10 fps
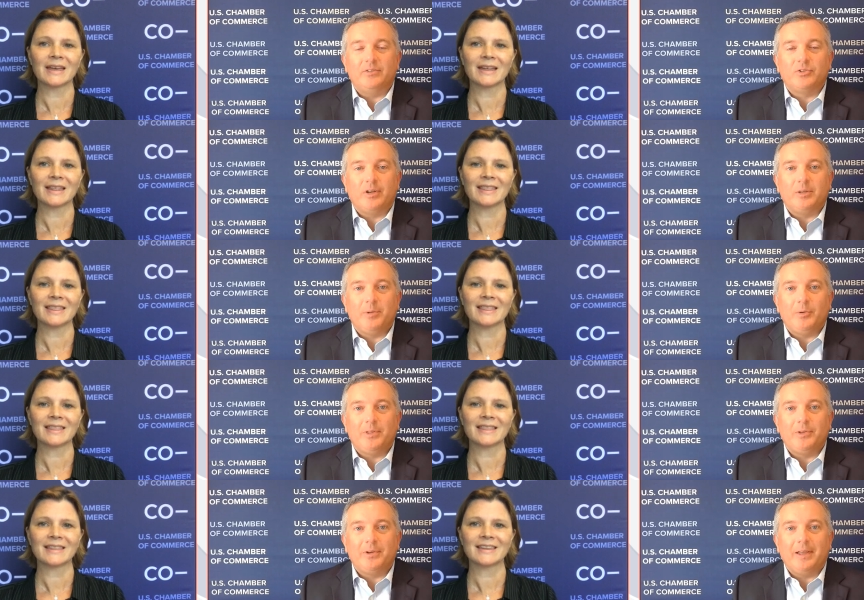Speaker 1: It was great to be
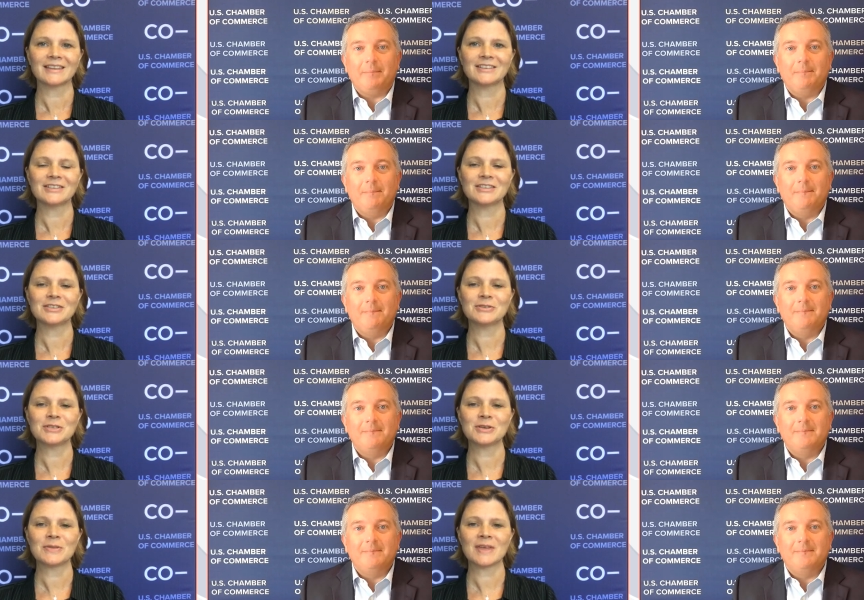with you again.
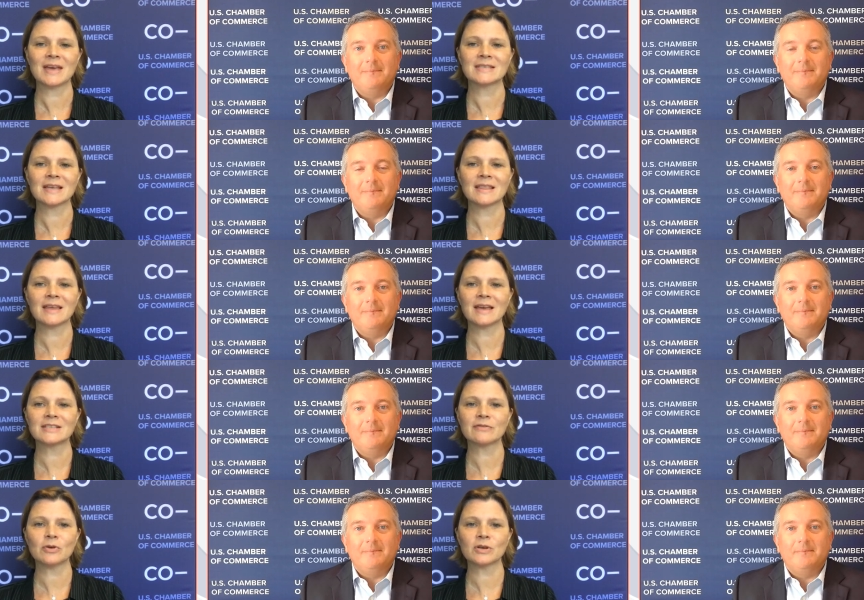
Speaker 2: You too. Thanks. And
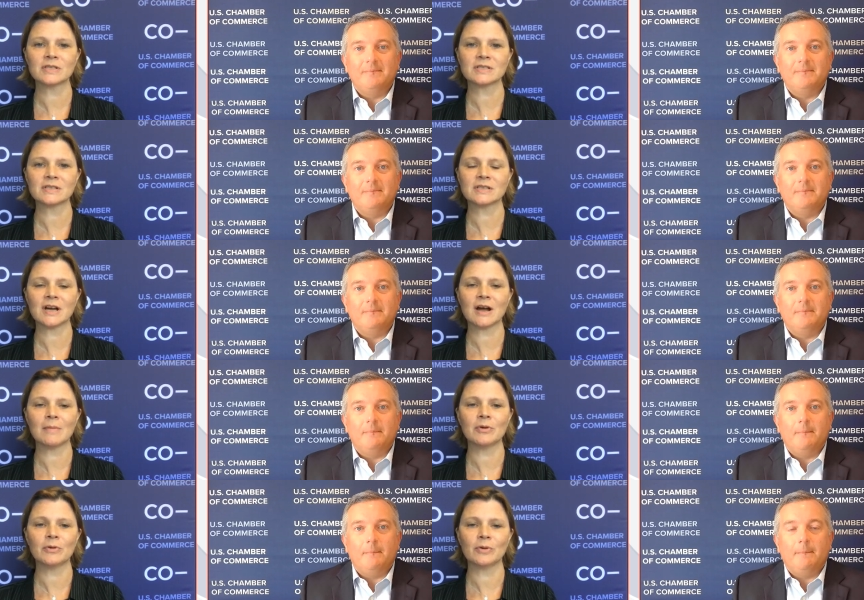thanks, of course, to
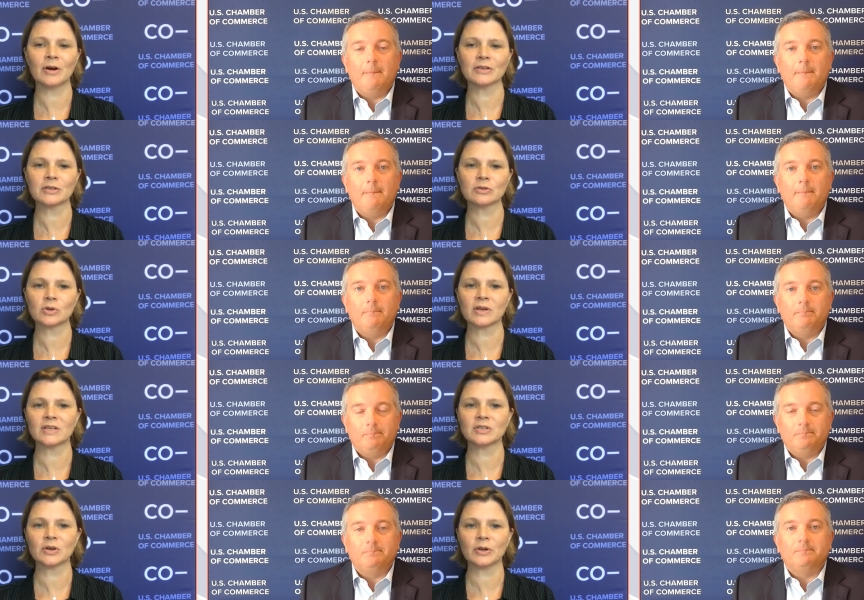Tom, who also
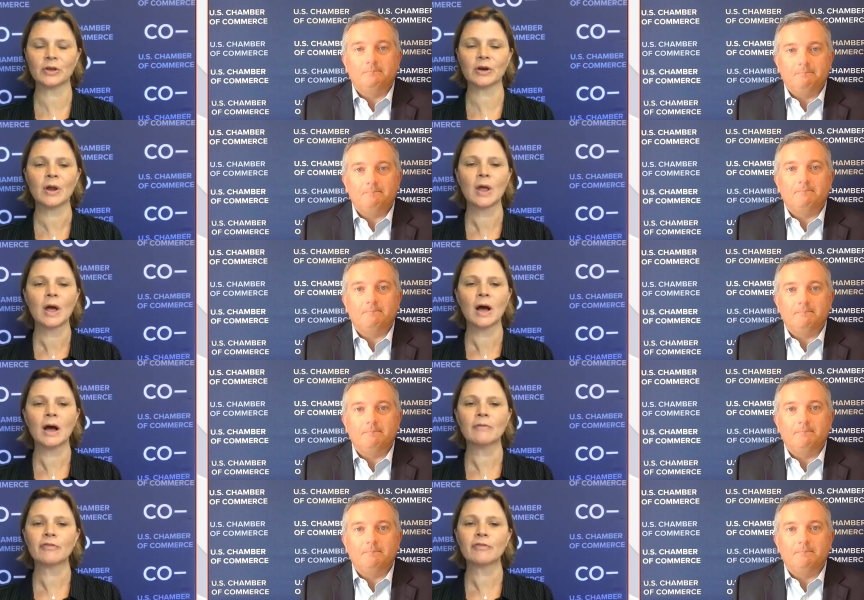joined us earlier. Uh,